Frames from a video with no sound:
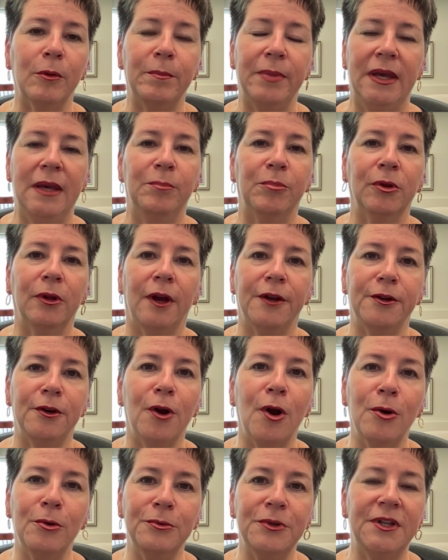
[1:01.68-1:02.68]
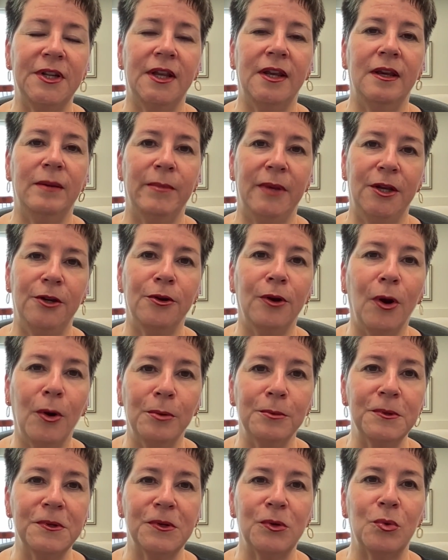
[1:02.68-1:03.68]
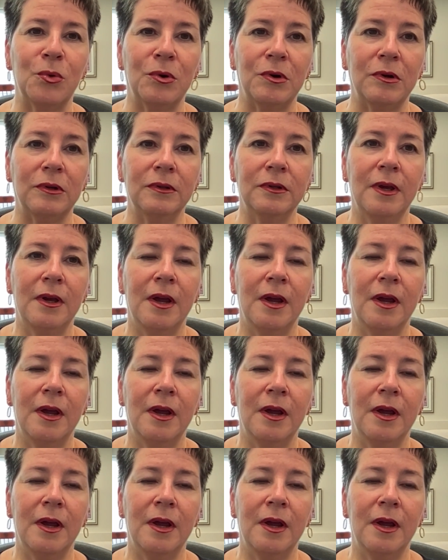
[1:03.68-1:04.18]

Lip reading: people on your own team in your own school,